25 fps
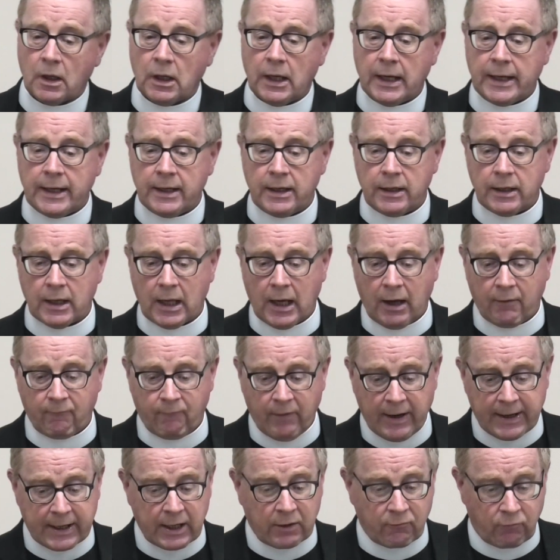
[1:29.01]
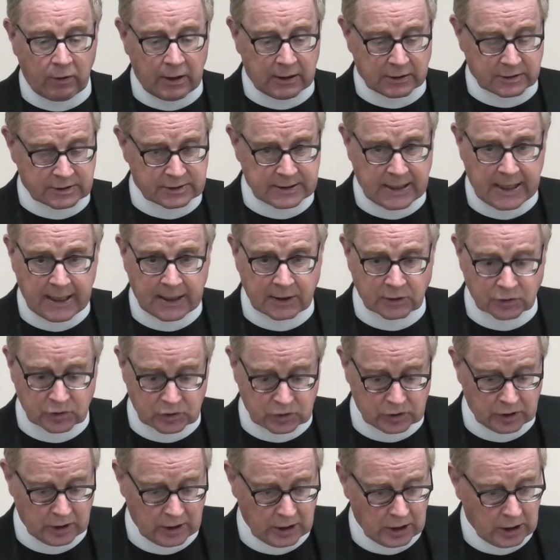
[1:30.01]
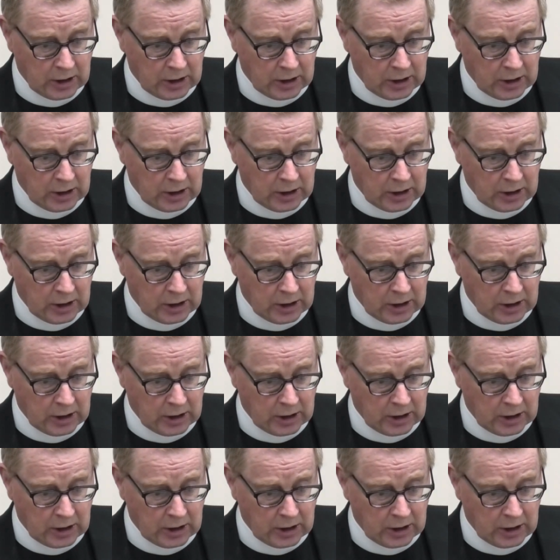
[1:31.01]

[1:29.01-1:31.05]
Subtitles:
in a very real sense,